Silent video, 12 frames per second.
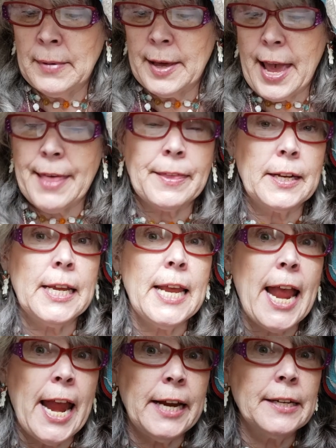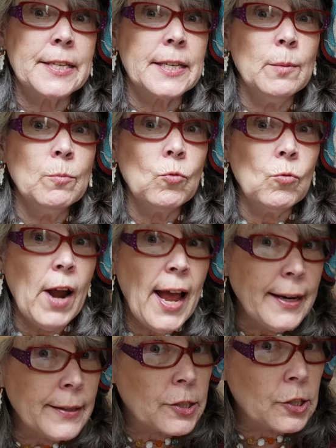And then he ate some
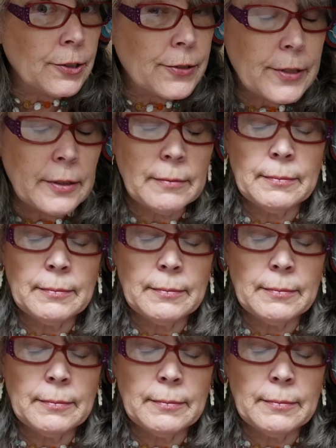radishes.